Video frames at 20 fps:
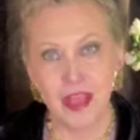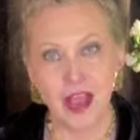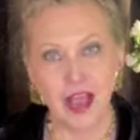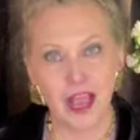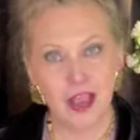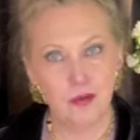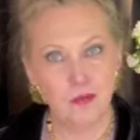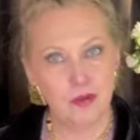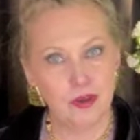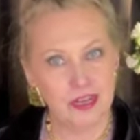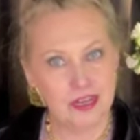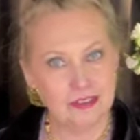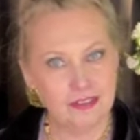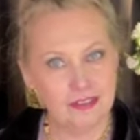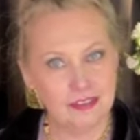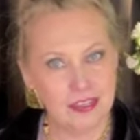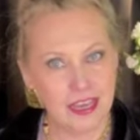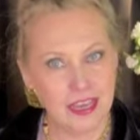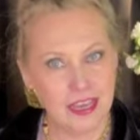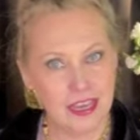I wouldn't
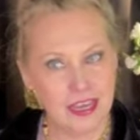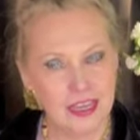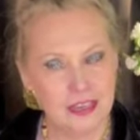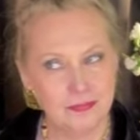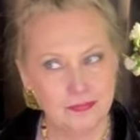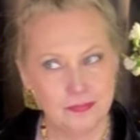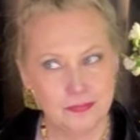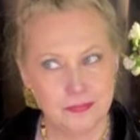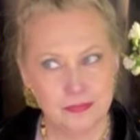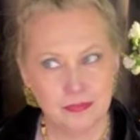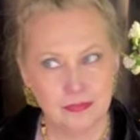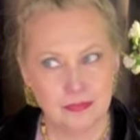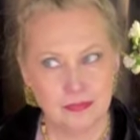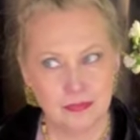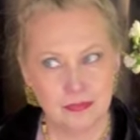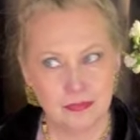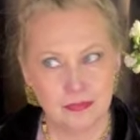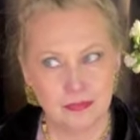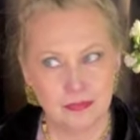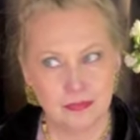say
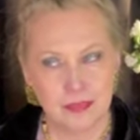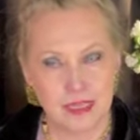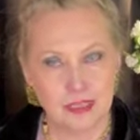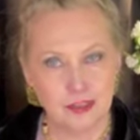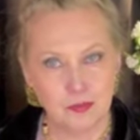it